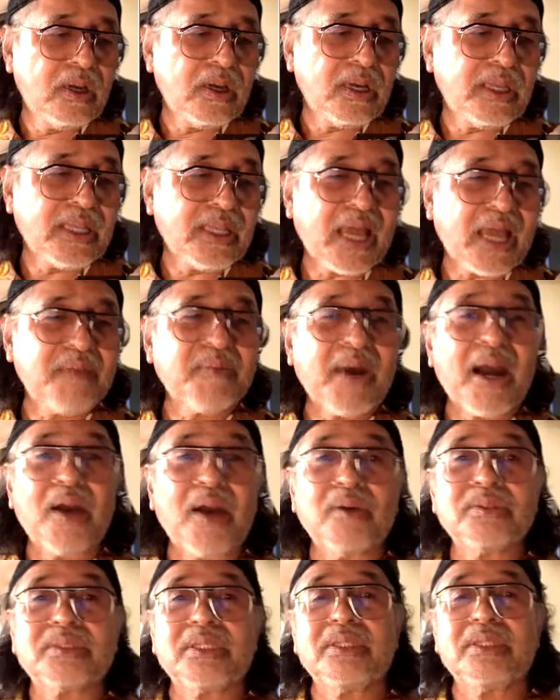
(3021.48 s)
And I have a
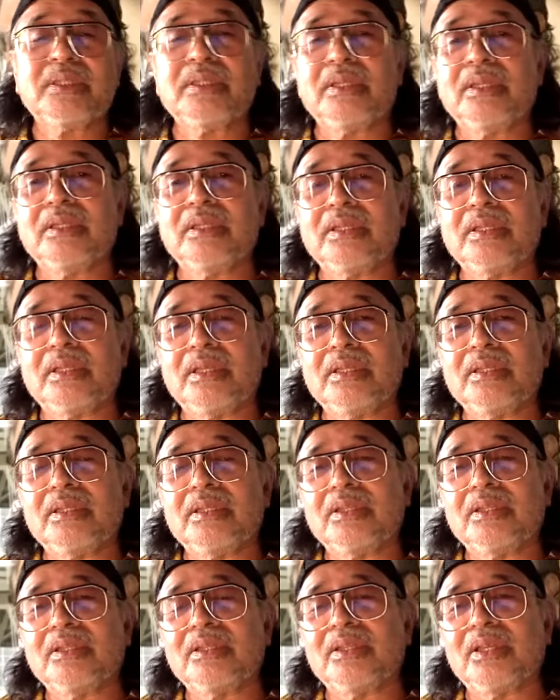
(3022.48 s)
house
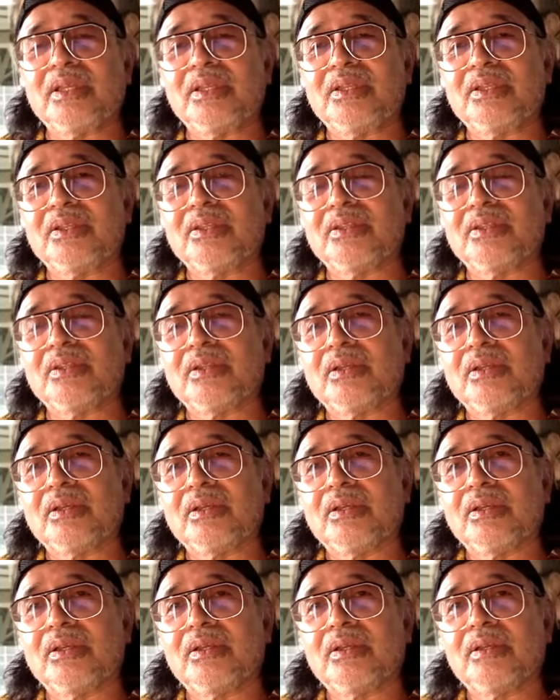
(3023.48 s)
in
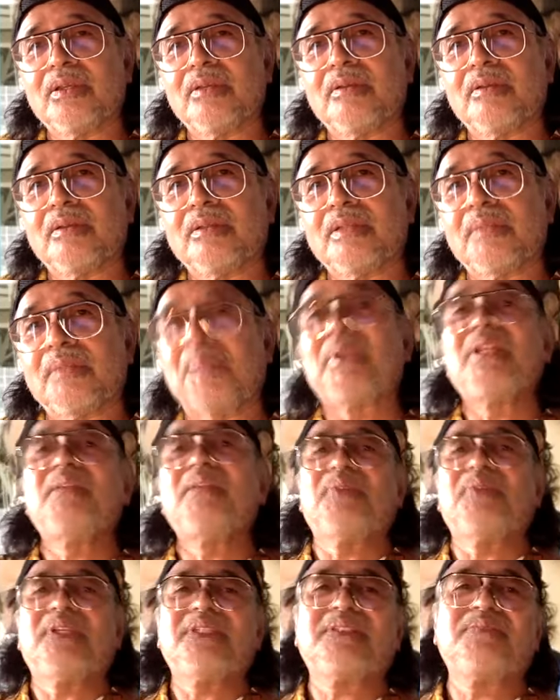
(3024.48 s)
the
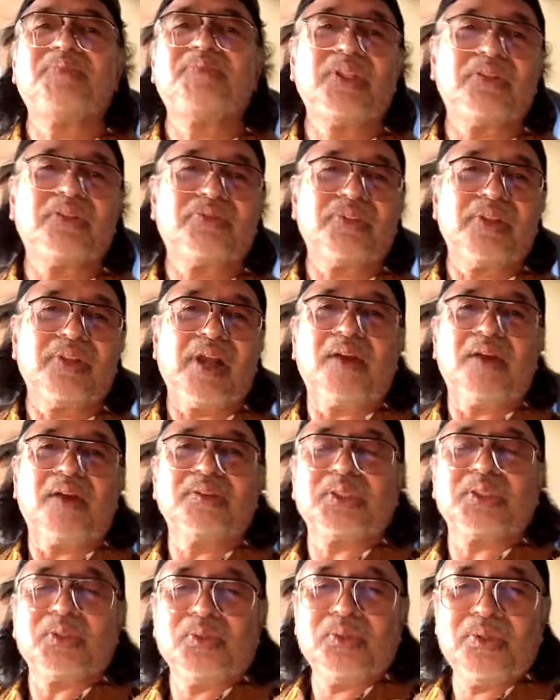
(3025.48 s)
Philippines, beautiful house
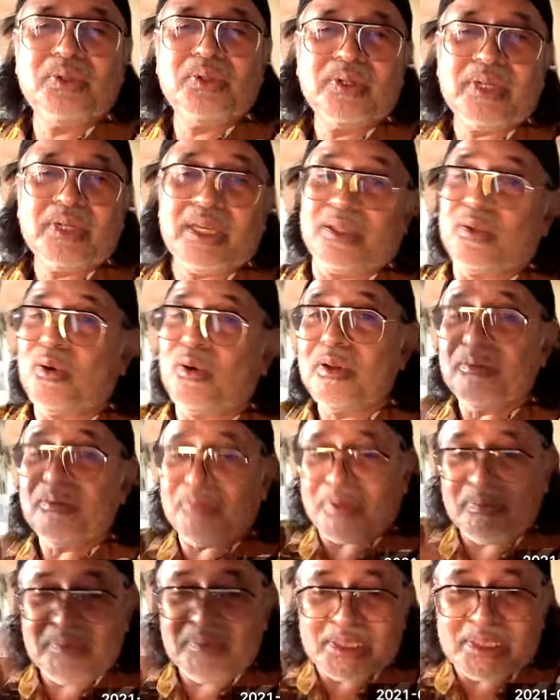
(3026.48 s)
too, and all
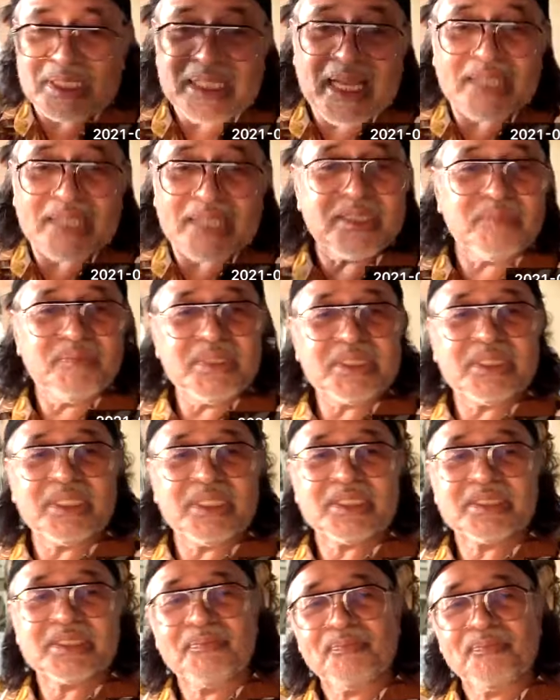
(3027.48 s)
from this ENAGIC
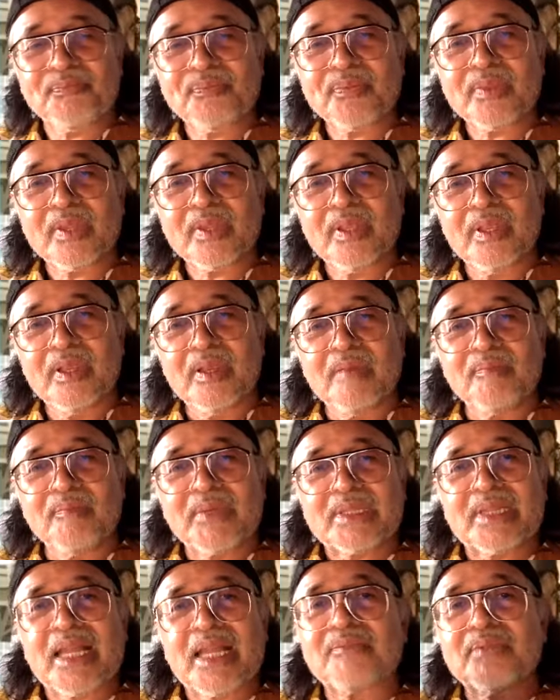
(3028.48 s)
business.
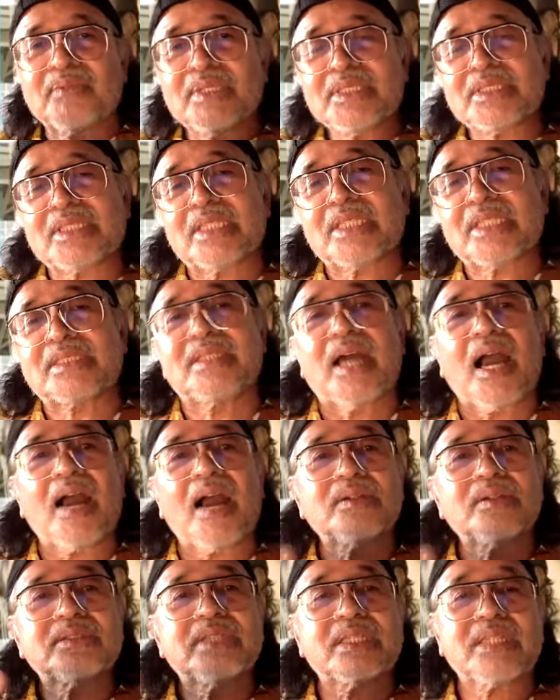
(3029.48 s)
But like for instance, the
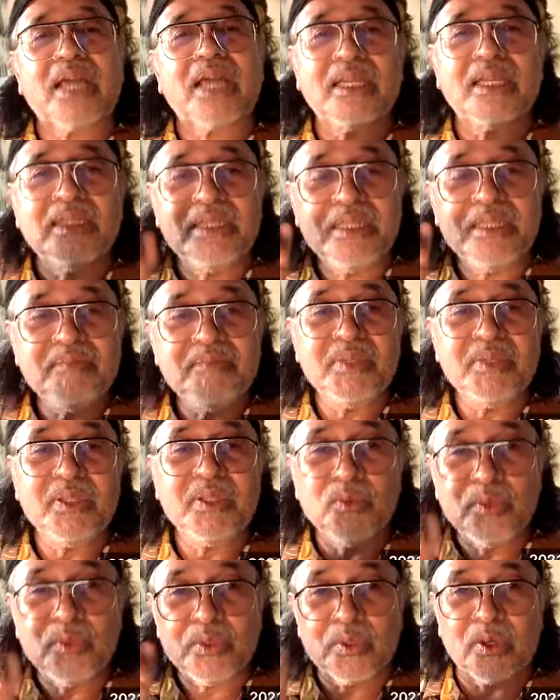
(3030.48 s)
house that I live
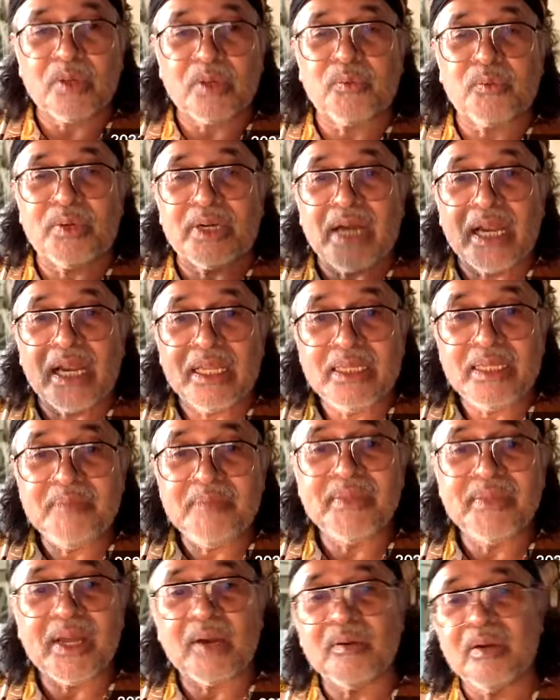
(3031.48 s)
in New York, where I
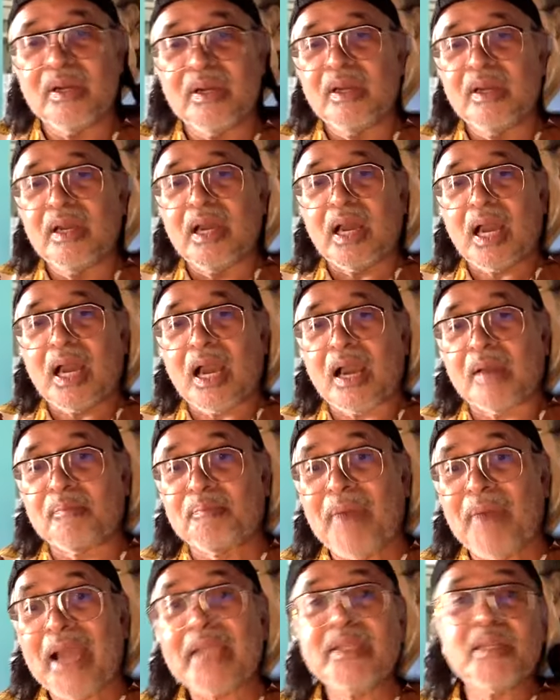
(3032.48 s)
live now,
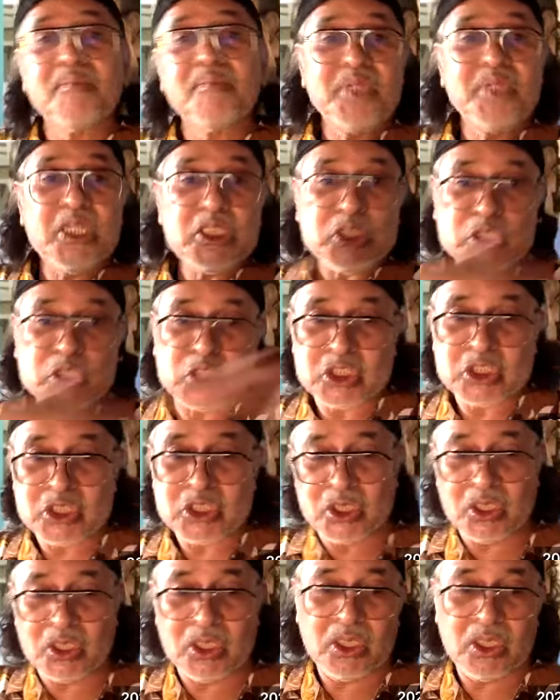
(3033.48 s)
by the beach,
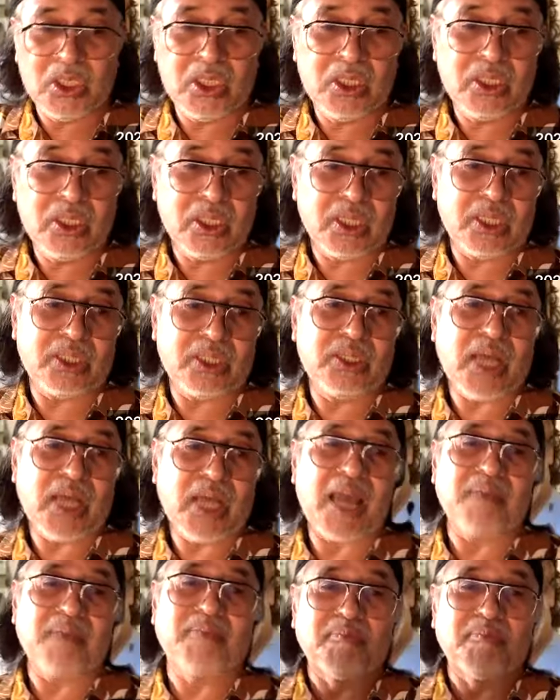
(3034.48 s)
and I have a